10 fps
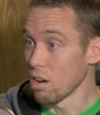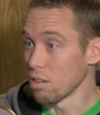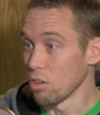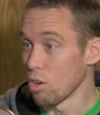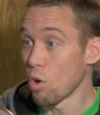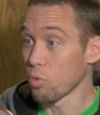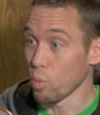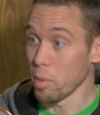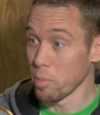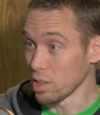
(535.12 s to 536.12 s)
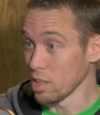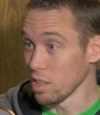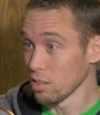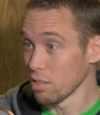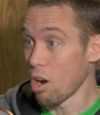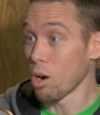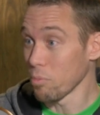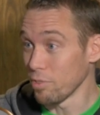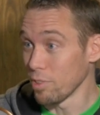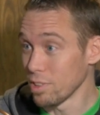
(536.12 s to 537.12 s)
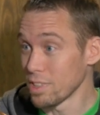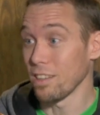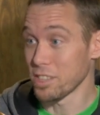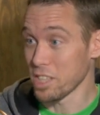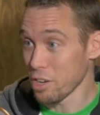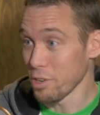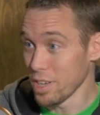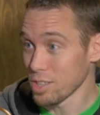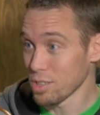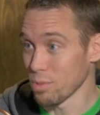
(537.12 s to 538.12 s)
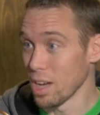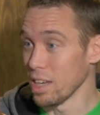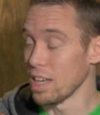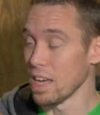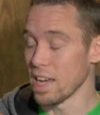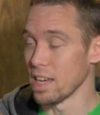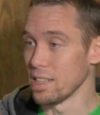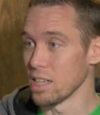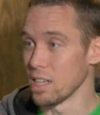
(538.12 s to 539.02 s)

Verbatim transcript: are uh, overwhelmingly harmful, deleterious, right? Exactly, exactly. And,